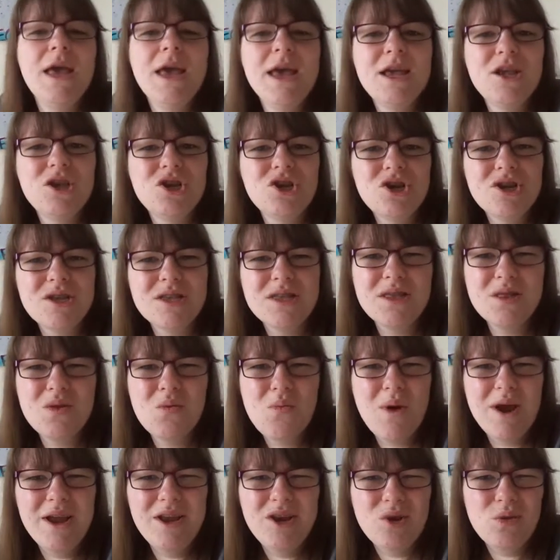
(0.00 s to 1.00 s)
It's just the
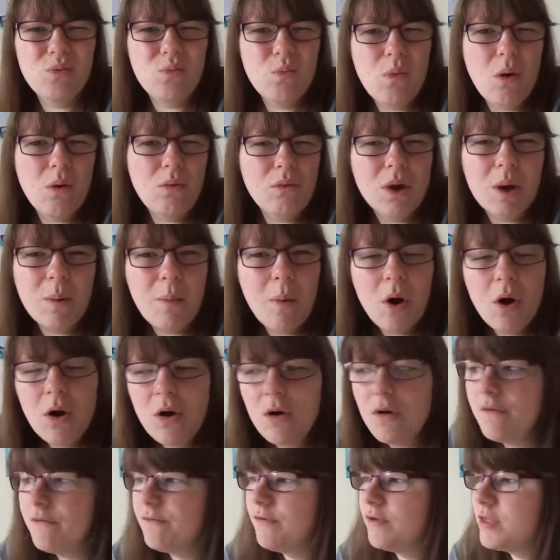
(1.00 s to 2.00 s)
weight just won't come
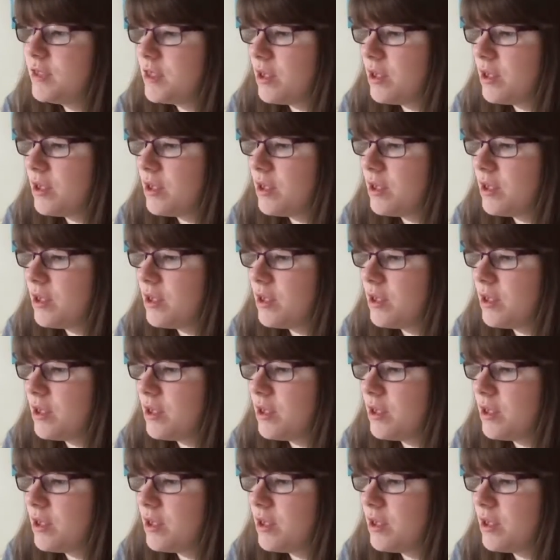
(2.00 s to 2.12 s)
off.